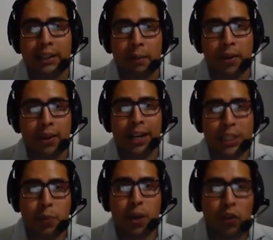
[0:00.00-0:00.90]
at the very
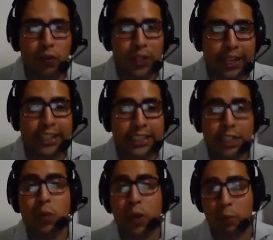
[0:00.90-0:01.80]
last part of
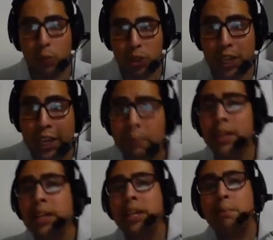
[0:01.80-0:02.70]
TKT one more
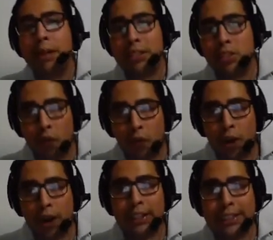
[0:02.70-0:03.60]
time, but so
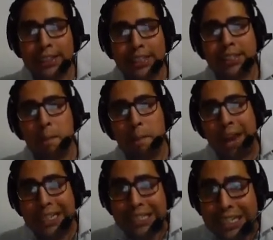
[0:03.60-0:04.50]
far this is the
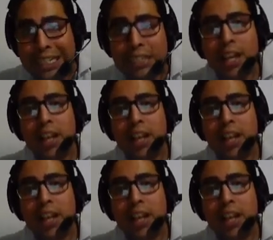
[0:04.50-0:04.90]
basis.